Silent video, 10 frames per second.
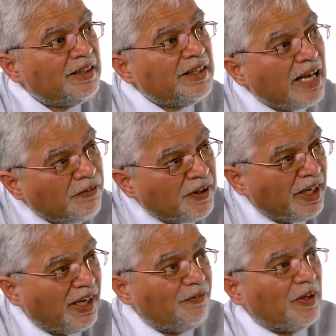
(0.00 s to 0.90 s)

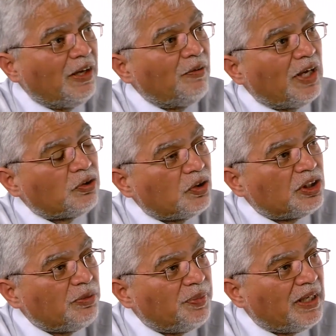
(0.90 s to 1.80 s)
never have an
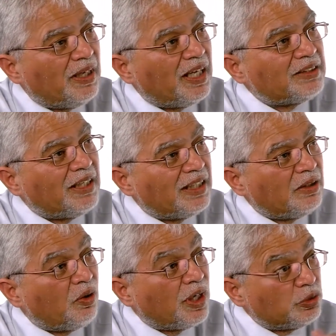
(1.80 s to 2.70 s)
atrocity period lasted
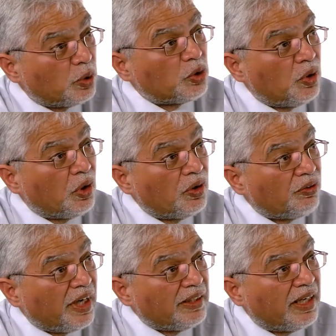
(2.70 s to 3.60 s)
as long as what's going
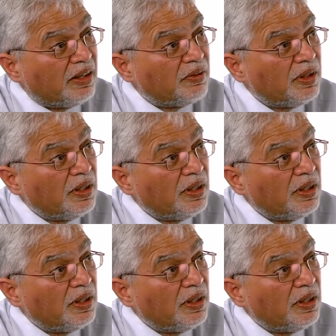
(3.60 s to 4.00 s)
on right now.